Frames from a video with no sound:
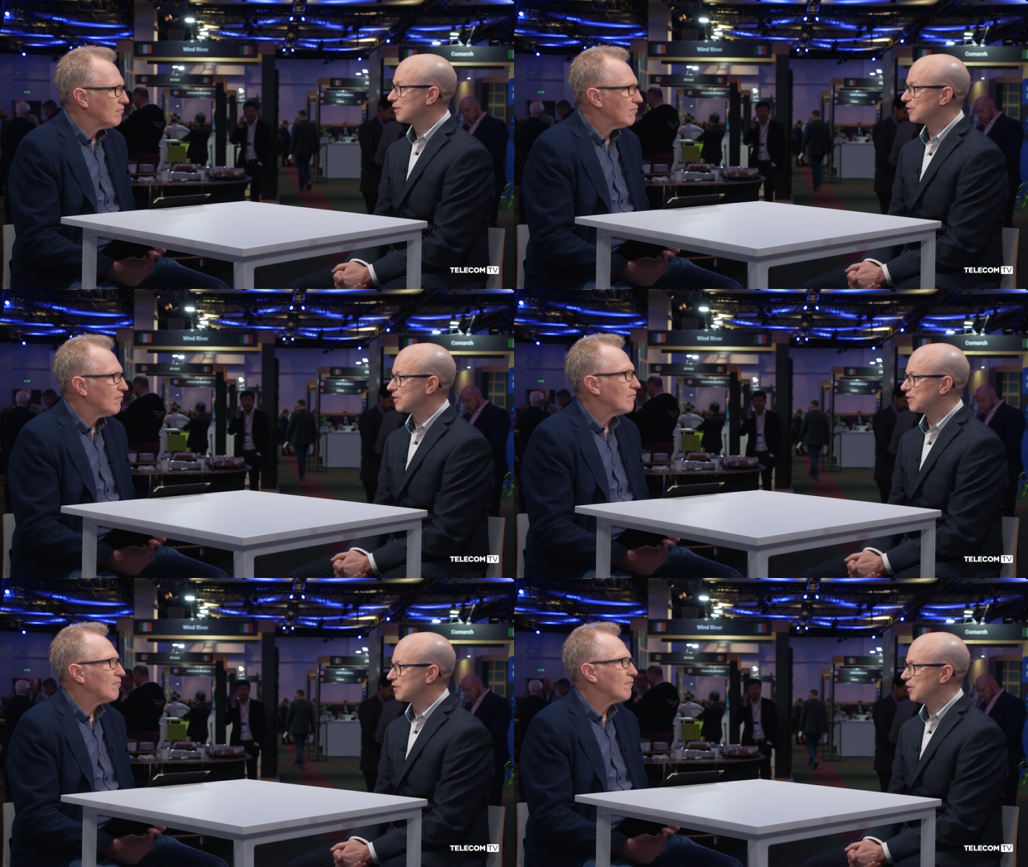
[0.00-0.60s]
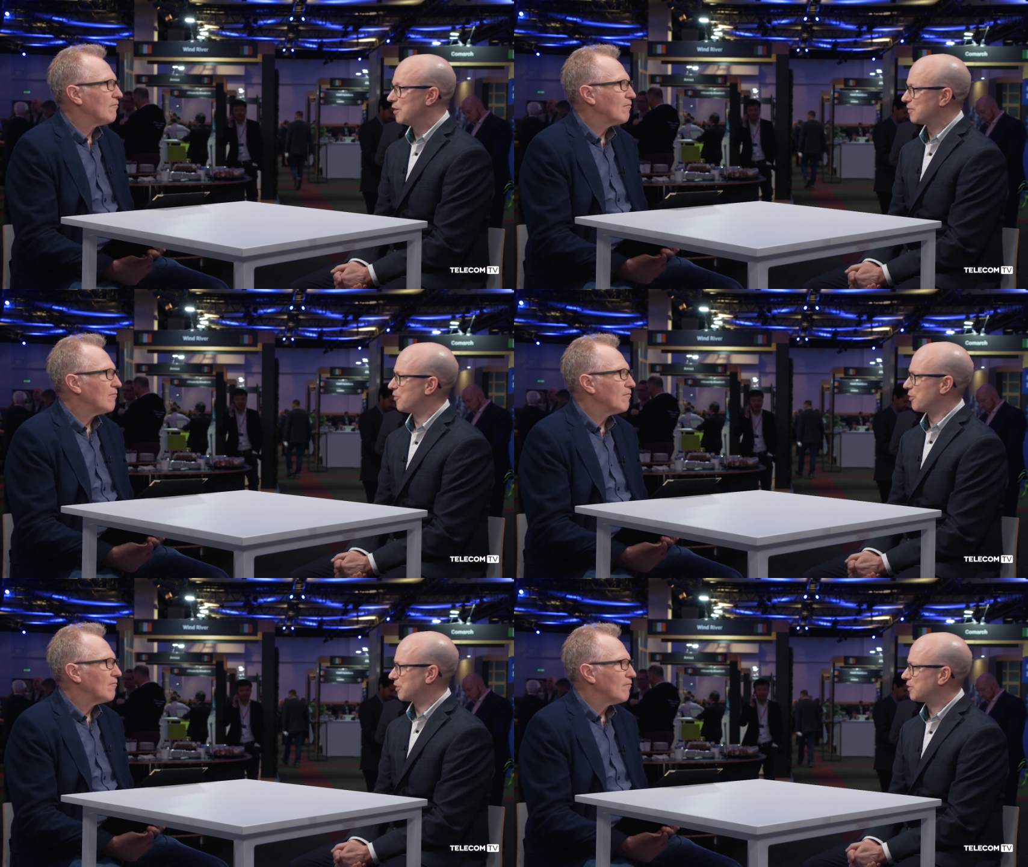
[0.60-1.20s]
Speaker 1: because it's, uh, it's a
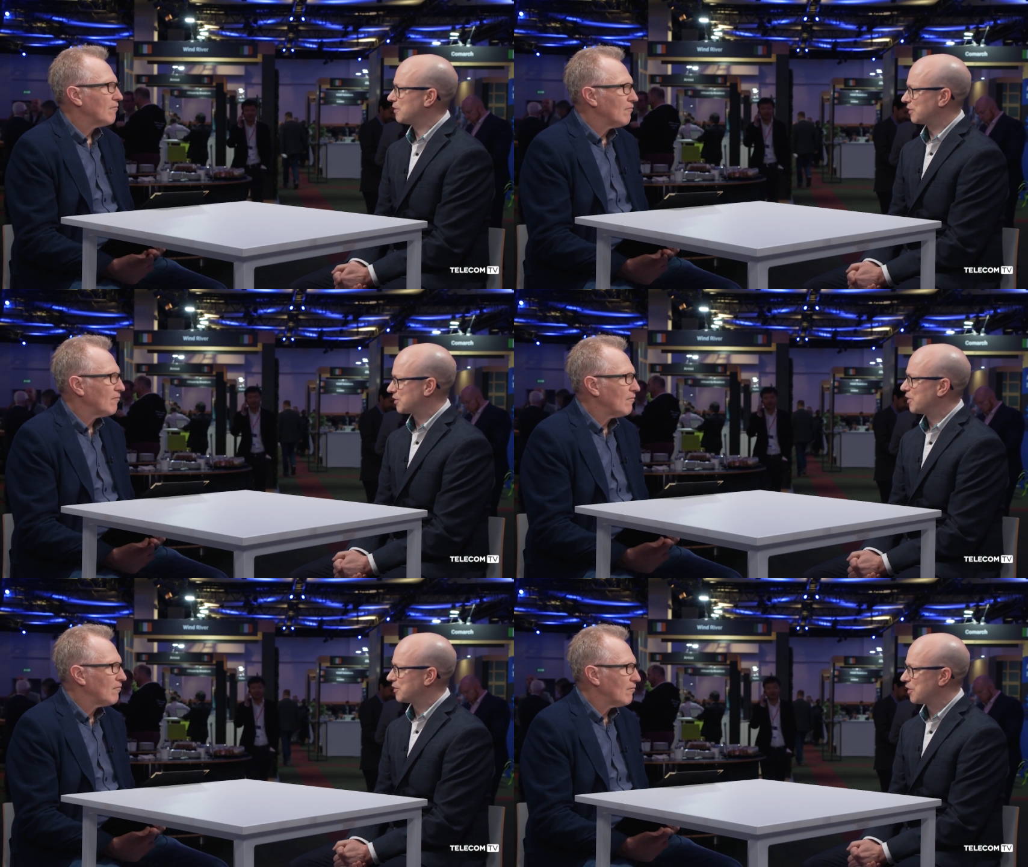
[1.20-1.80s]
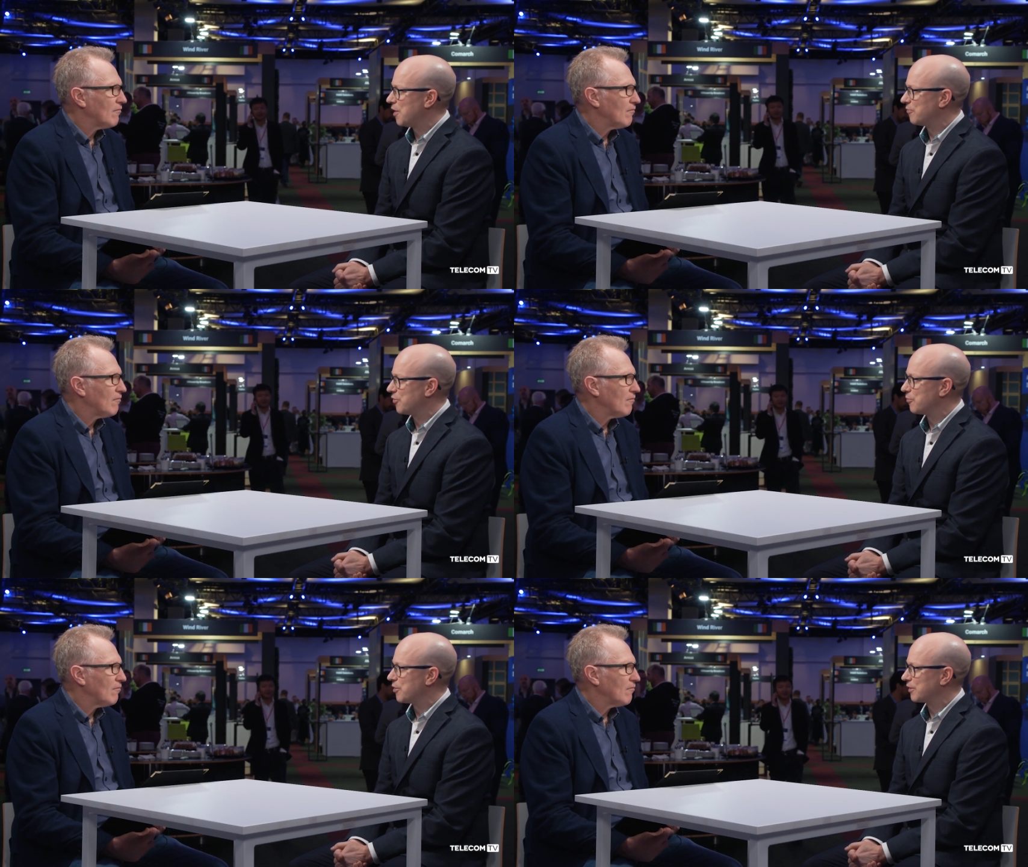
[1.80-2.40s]
very exciting time for
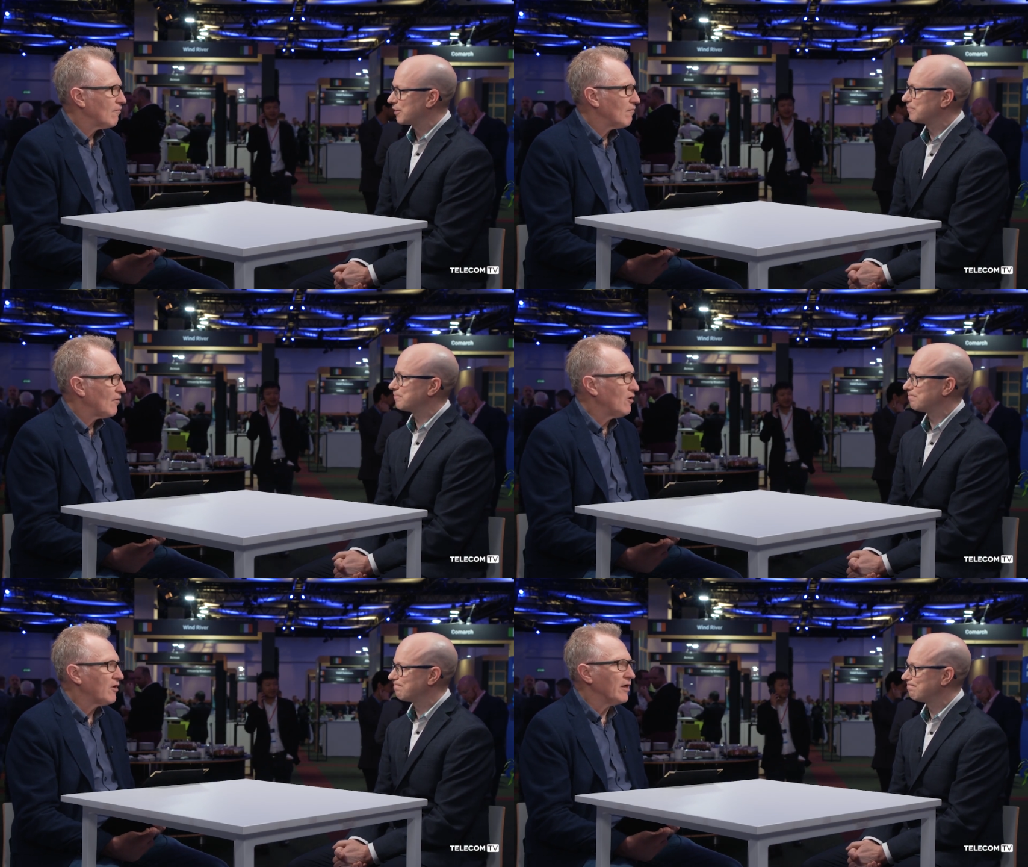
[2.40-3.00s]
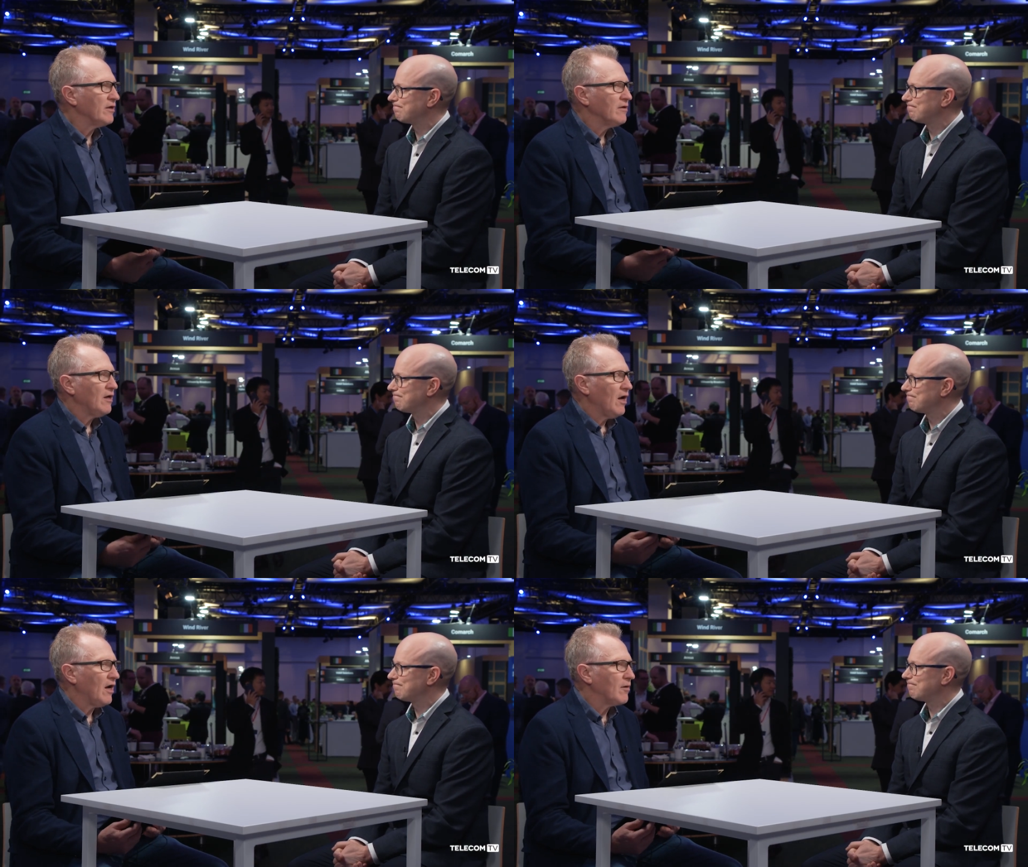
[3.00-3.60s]
the RIC.
Speaker 2: Okay.
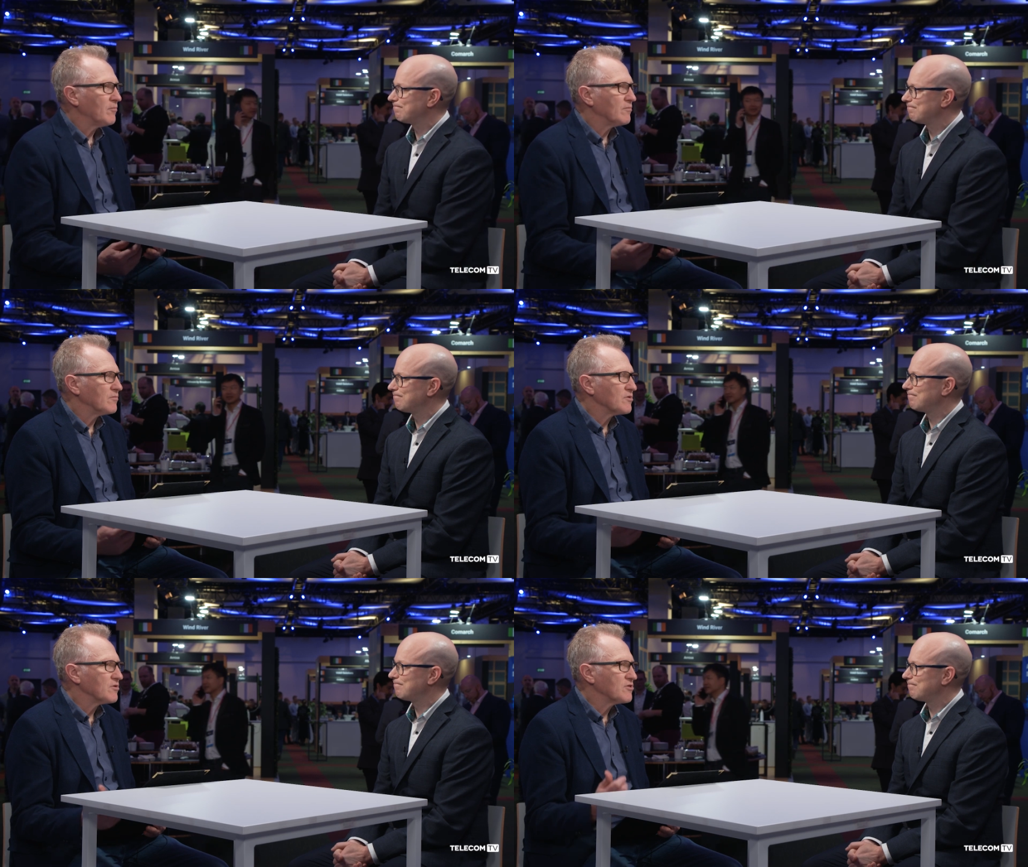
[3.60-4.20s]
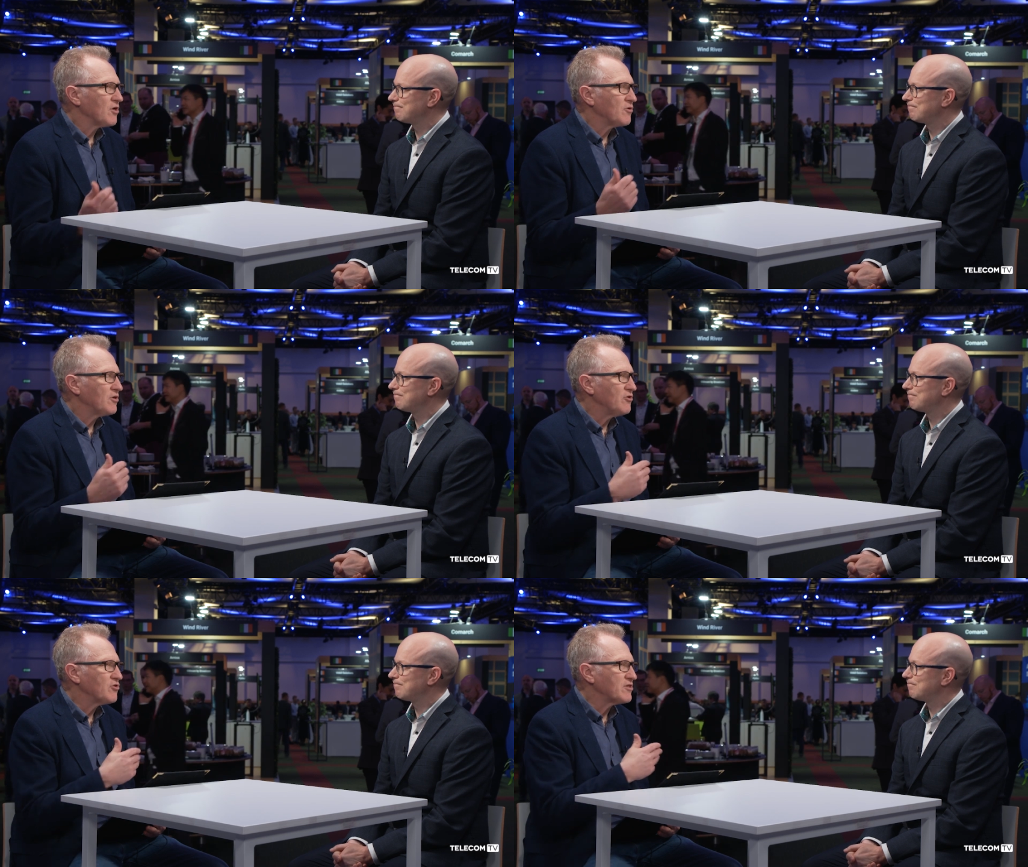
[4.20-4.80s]
Um, so can
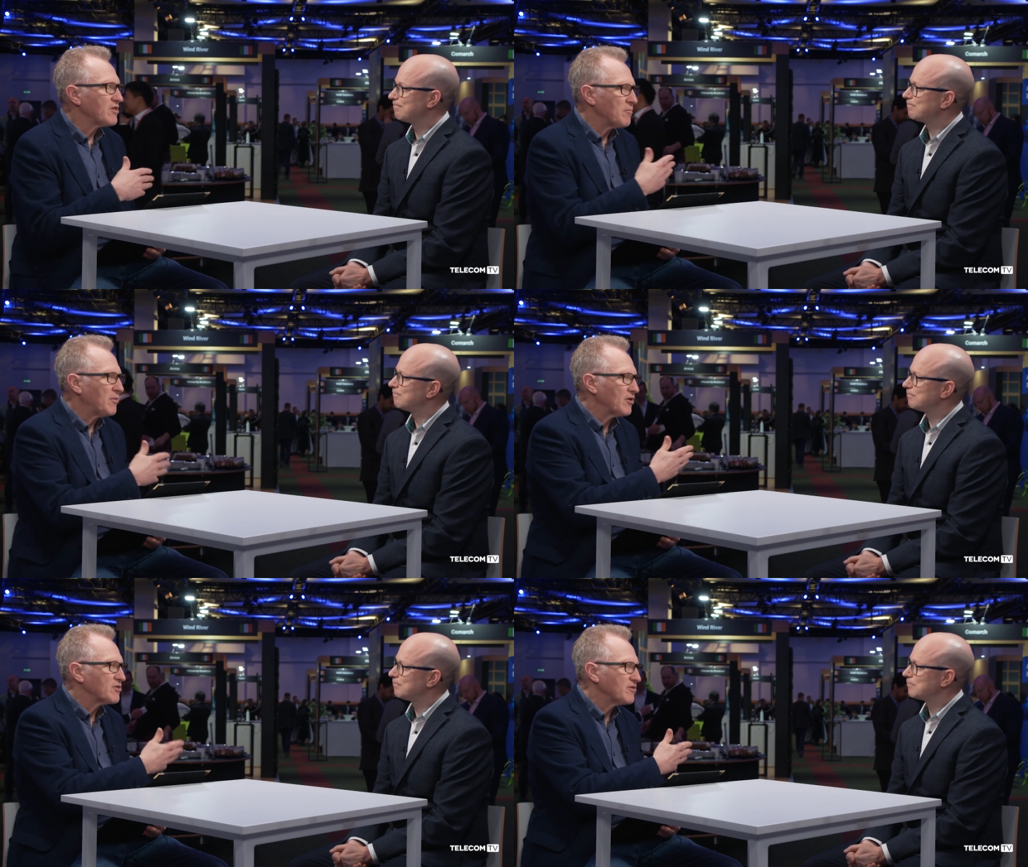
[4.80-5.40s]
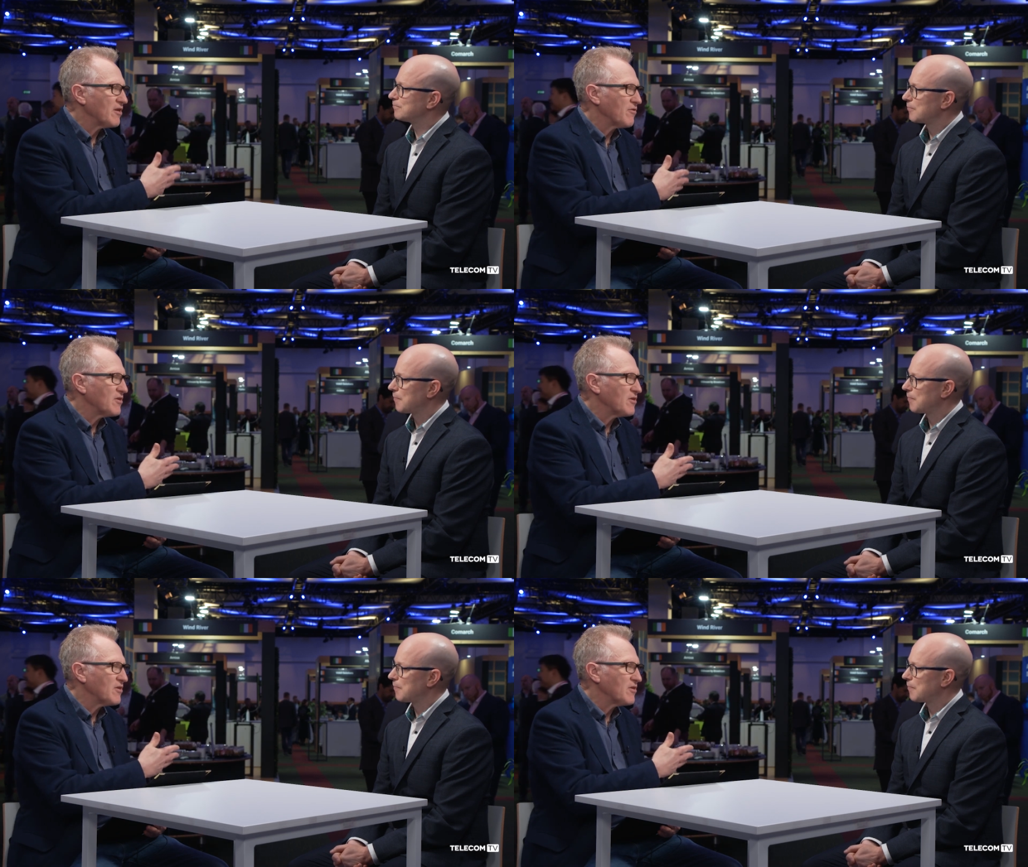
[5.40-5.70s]
you just tell, because the,